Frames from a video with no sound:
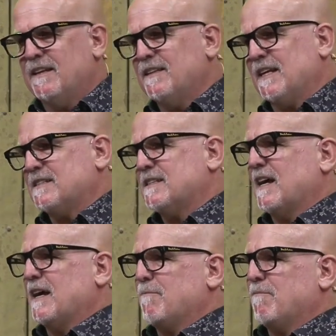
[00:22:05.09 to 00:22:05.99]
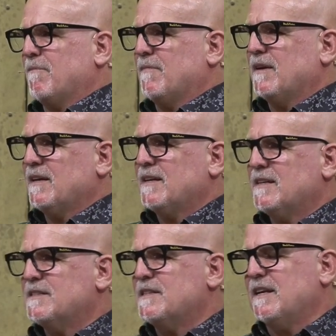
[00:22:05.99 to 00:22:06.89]
that same
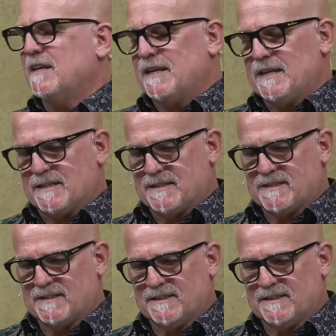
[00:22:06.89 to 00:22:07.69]
sin is.